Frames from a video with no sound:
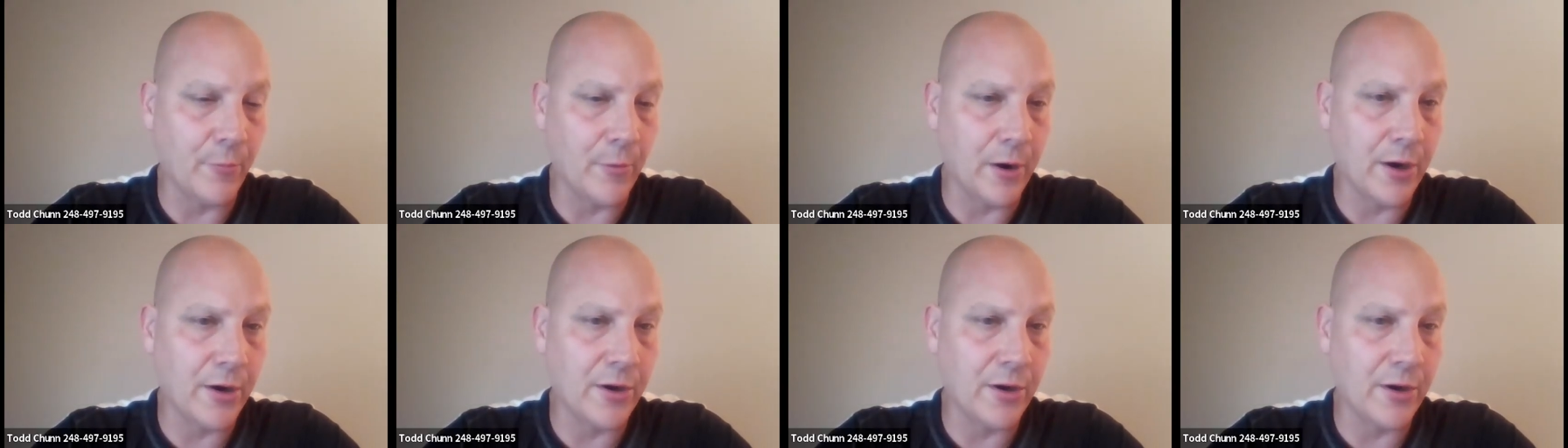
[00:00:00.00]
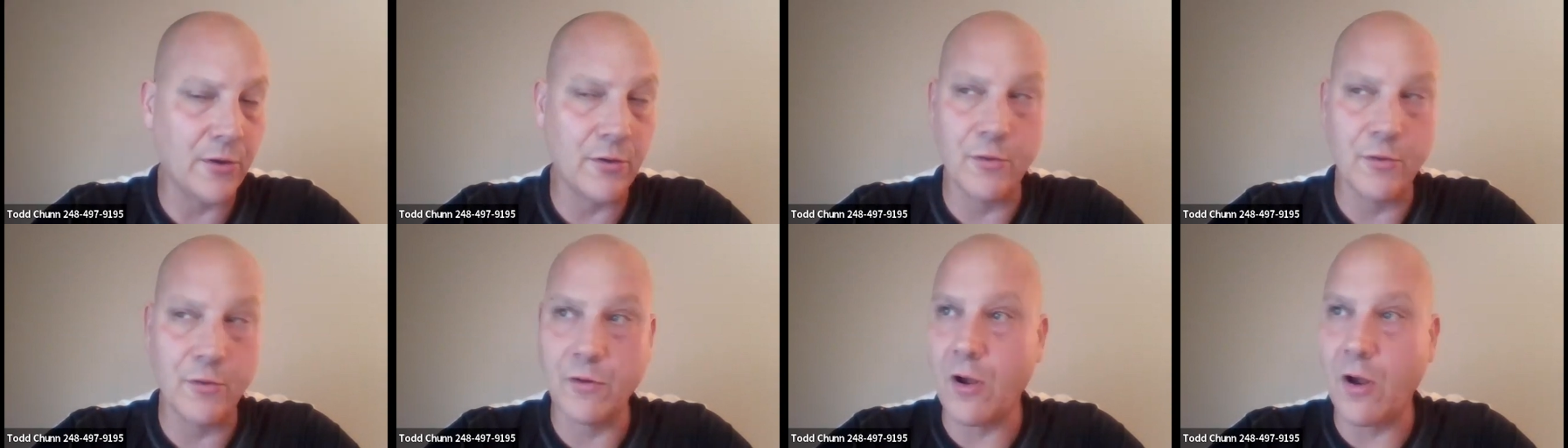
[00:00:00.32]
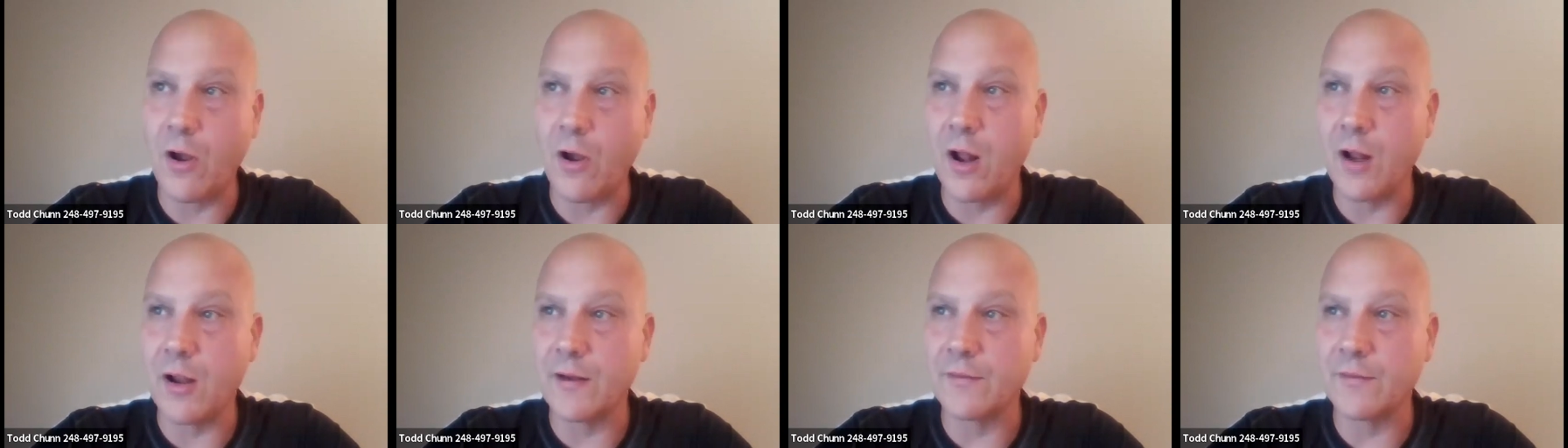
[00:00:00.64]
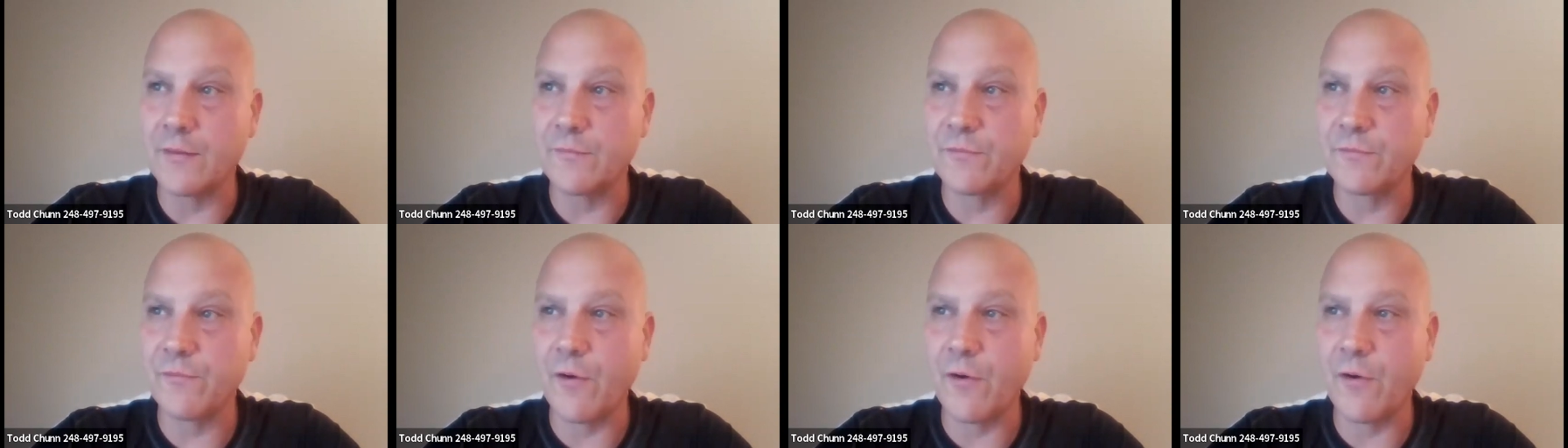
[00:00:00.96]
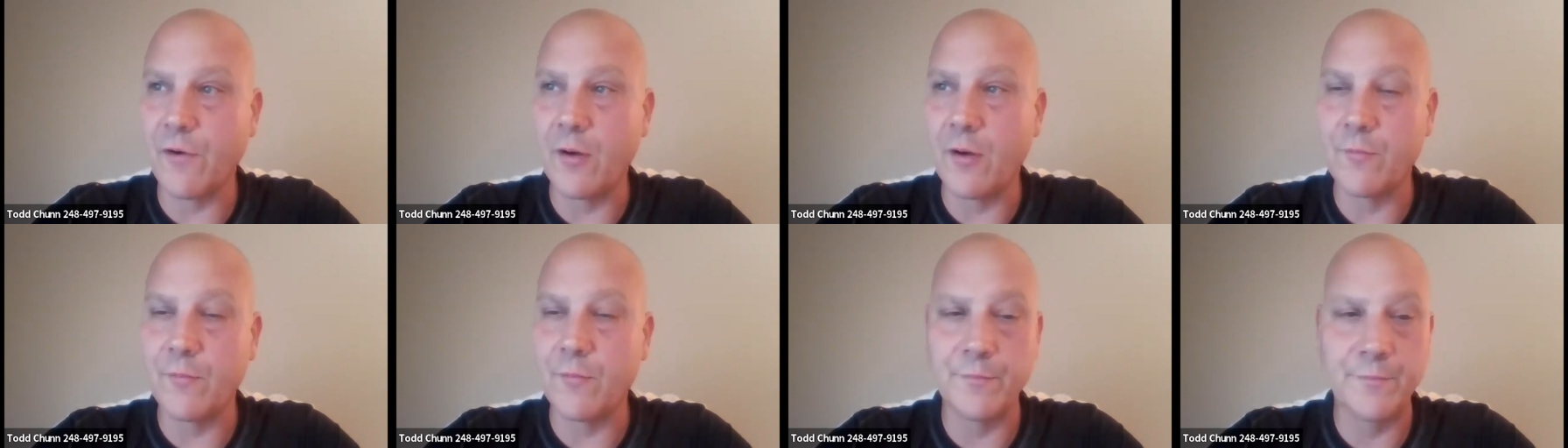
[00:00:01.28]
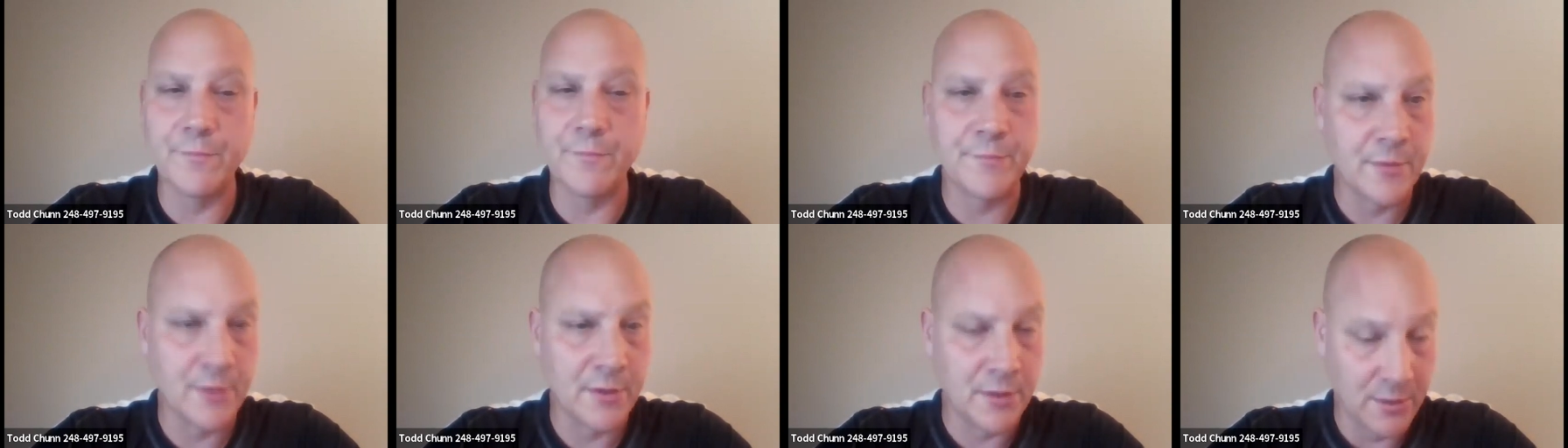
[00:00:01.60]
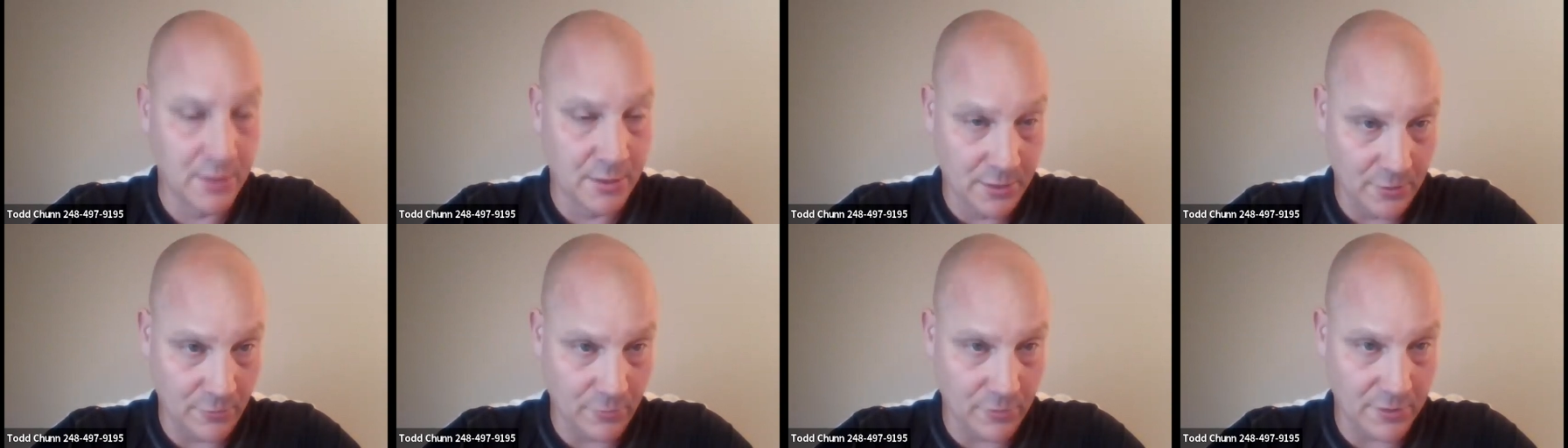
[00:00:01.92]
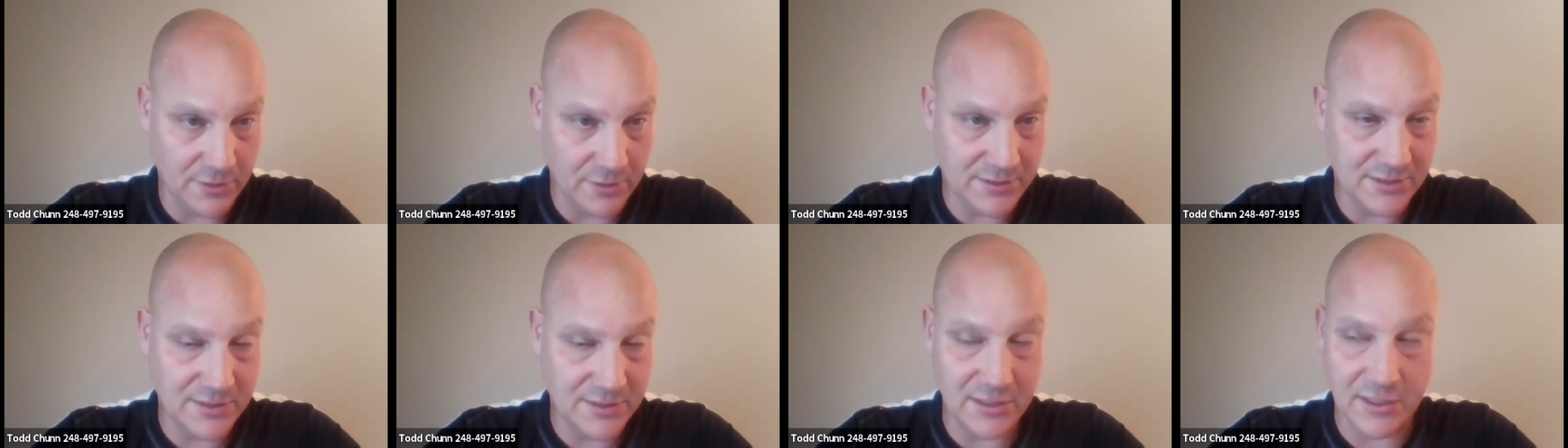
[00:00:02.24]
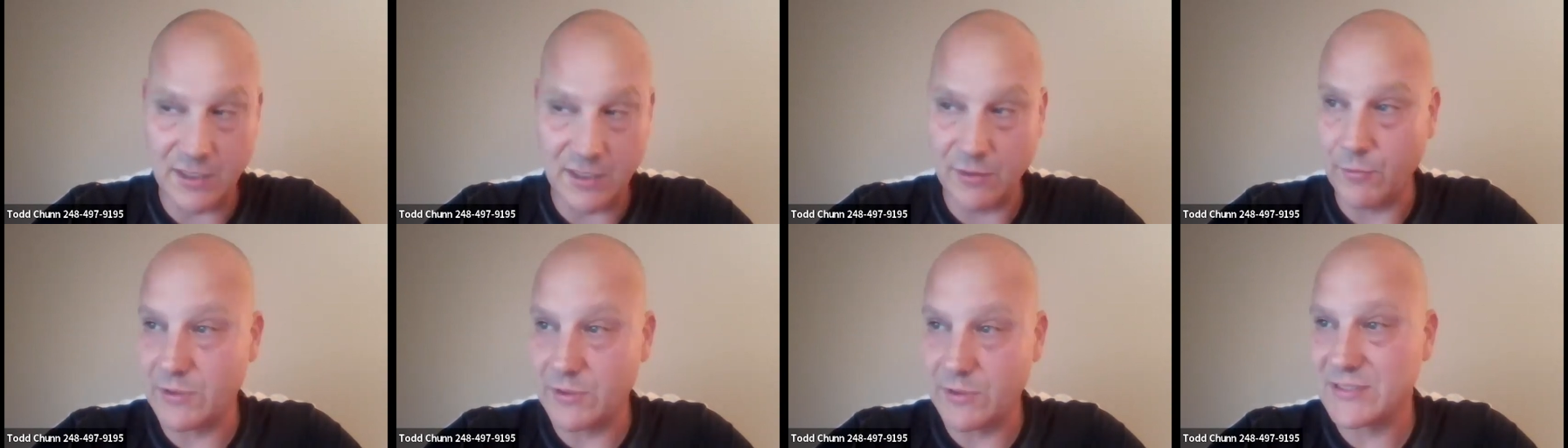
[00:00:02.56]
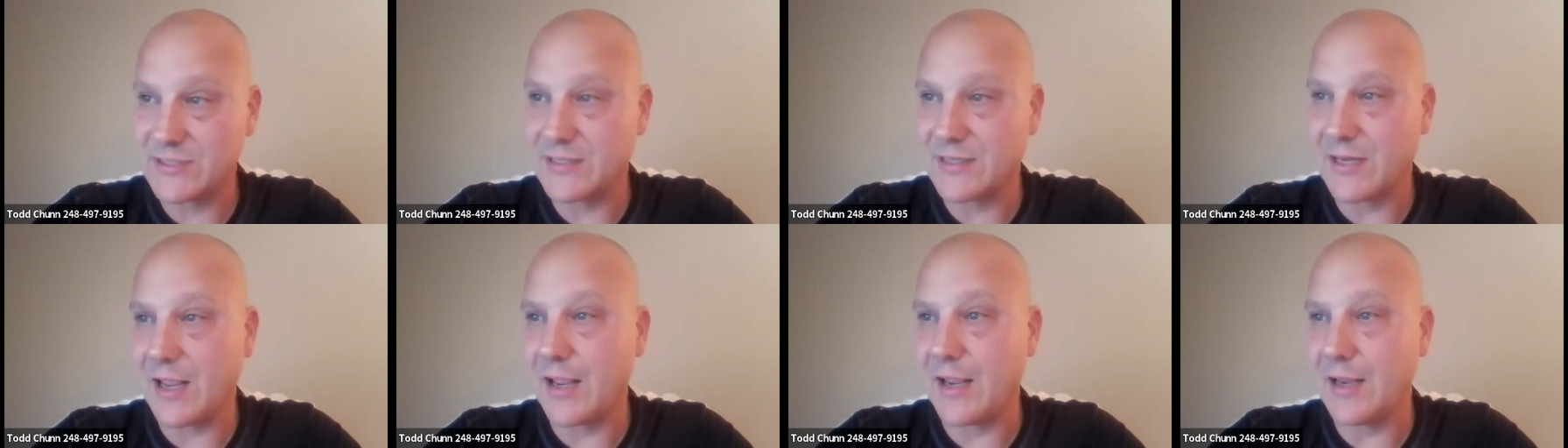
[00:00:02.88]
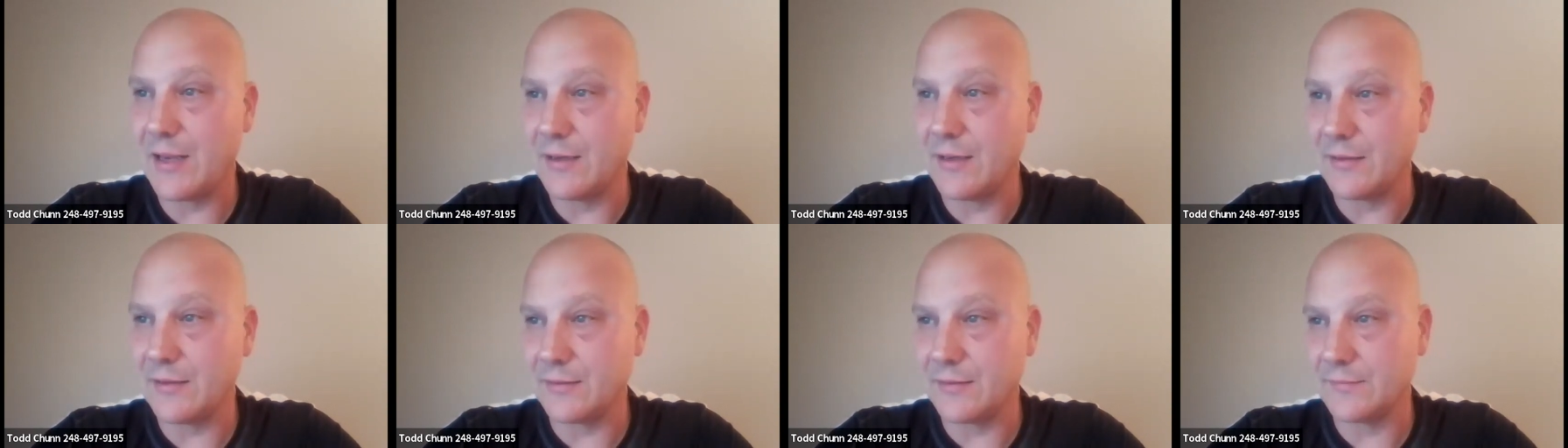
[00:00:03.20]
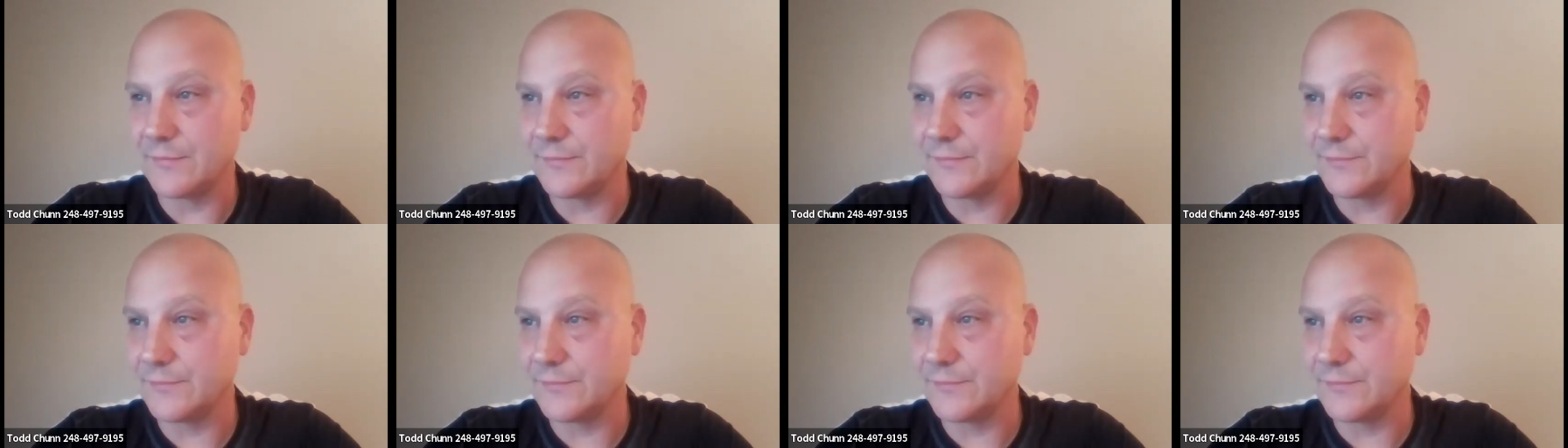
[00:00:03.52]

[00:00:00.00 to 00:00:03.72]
where are you calling from? What city? What state?